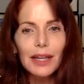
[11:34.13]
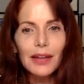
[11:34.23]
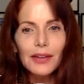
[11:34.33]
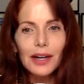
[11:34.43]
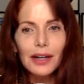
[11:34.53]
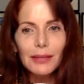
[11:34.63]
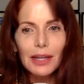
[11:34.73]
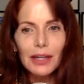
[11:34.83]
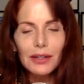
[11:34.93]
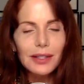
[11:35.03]
the other
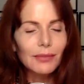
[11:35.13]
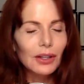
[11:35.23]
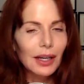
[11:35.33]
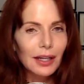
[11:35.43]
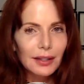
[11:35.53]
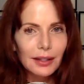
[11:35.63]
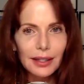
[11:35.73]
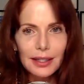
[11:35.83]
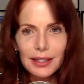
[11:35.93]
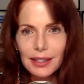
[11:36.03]
documentaries i'm looking at the
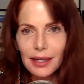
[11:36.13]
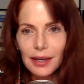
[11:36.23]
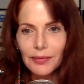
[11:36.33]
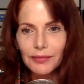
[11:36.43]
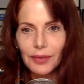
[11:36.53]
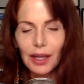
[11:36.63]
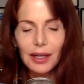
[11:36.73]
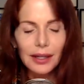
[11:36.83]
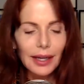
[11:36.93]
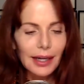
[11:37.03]
list um,
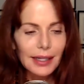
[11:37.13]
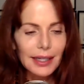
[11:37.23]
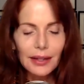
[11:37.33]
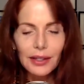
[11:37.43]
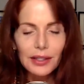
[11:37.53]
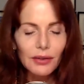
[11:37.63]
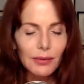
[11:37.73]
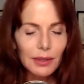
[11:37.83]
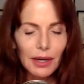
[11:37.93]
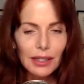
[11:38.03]
and like i said in the
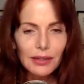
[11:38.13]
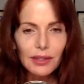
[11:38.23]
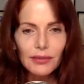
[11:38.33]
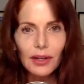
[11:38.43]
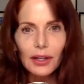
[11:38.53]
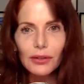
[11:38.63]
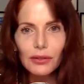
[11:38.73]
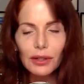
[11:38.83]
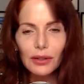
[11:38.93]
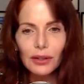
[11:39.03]
description box of this video
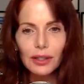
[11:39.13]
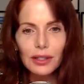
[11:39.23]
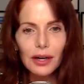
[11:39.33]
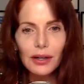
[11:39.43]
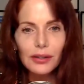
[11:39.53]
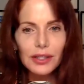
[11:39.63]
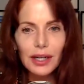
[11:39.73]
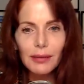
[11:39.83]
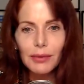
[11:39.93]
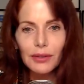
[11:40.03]
you can look at these articles that
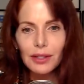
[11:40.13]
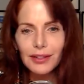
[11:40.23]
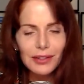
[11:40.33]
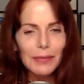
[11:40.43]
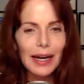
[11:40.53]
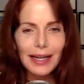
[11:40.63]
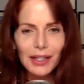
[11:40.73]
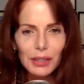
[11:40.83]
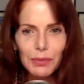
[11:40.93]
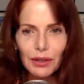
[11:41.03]
i posted there's many i
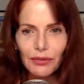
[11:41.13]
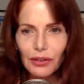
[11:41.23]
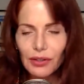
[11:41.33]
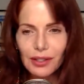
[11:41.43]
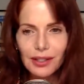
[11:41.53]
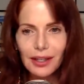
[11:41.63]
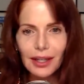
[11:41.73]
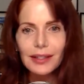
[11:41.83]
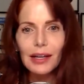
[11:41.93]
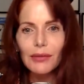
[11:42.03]
just put a few just in
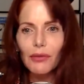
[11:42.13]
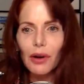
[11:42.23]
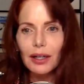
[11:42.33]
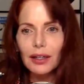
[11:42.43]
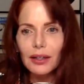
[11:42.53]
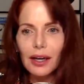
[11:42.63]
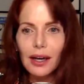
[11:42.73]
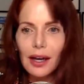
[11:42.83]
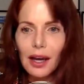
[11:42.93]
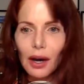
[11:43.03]
case anyone wanted to look
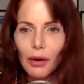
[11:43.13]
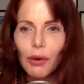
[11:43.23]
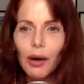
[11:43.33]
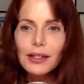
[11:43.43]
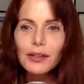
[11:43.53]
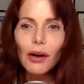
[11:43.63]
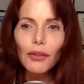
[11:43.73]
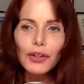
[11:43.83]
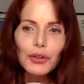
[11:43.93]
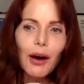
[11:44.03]
right. one is called
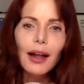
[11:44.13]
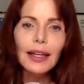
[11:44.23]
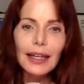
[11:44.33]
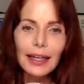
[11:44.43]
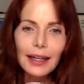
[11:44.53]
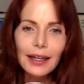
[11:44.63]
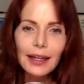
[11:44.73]
the trolley